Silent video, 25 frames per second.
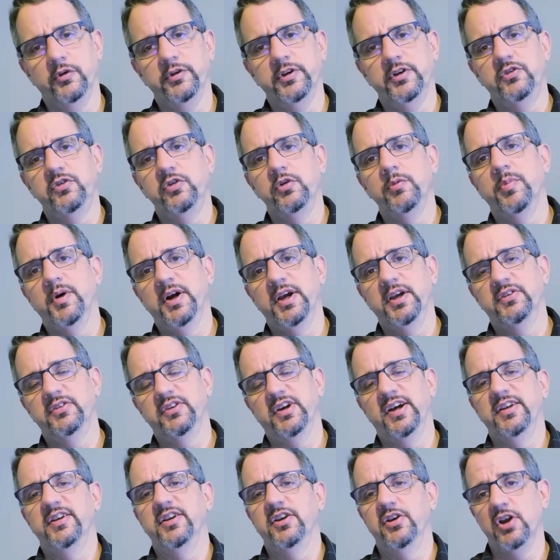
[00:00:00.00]
only two bikes
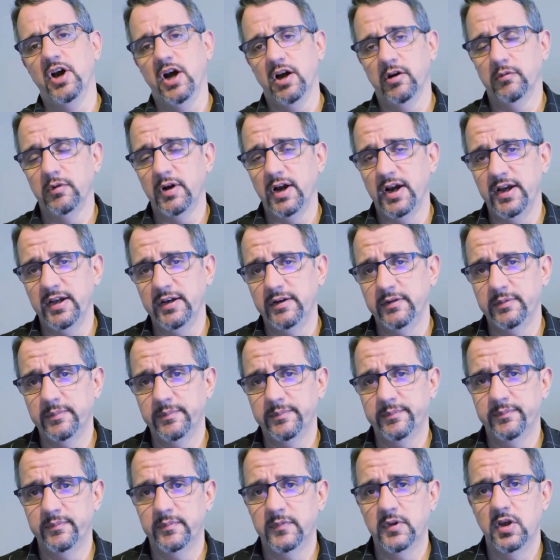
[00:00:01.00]
I did not ride
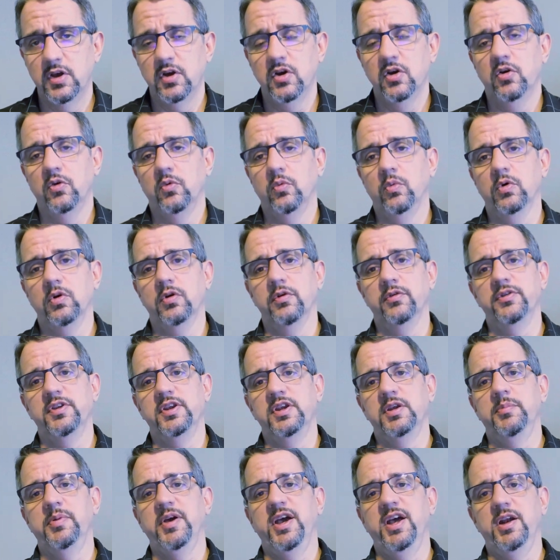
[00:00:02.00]
were
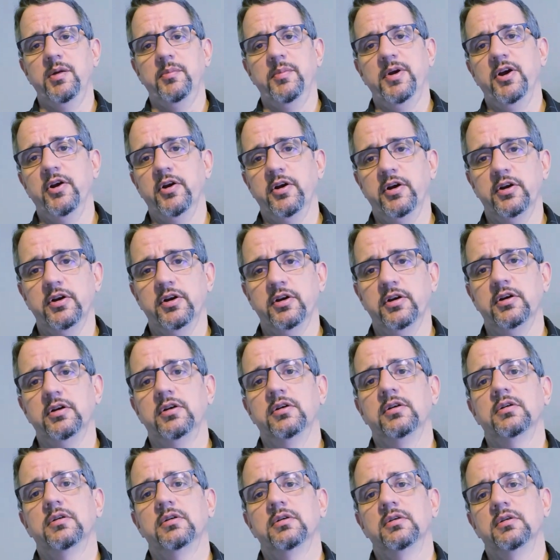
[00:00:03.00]
the Pan America
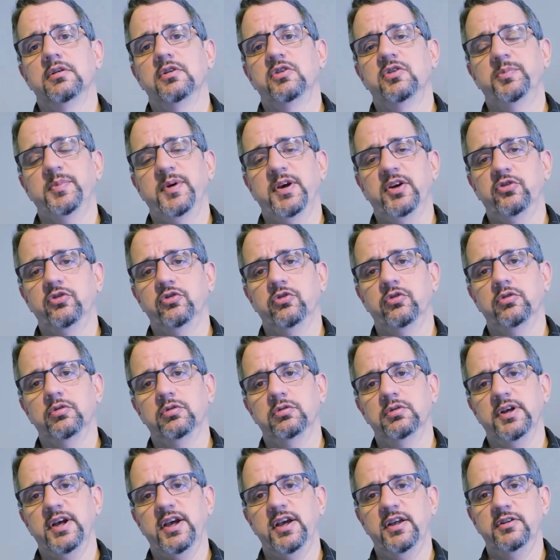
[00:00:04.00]

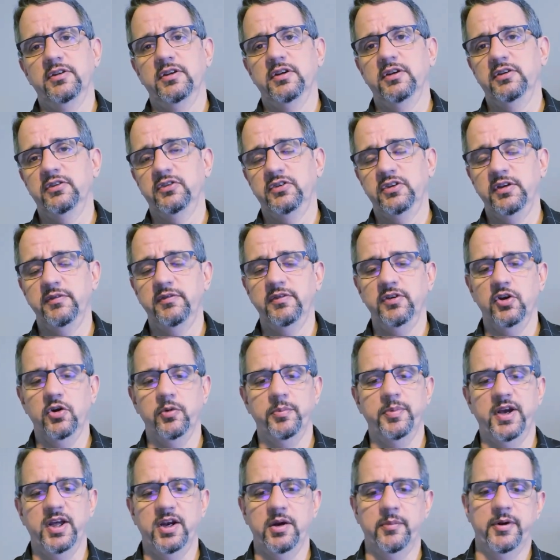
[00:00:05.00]
Special and the
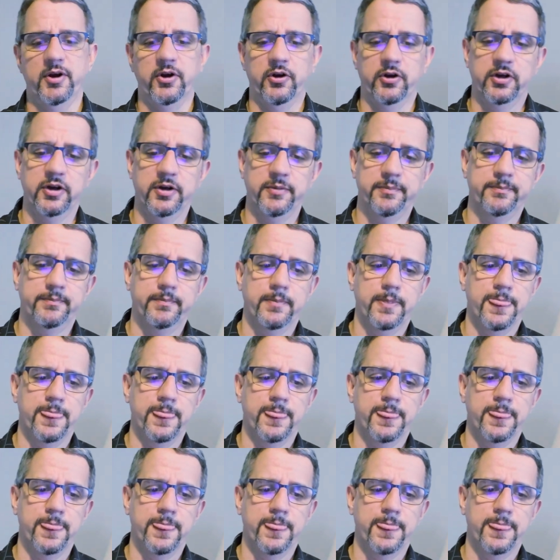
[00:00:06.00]
CVO Pan America,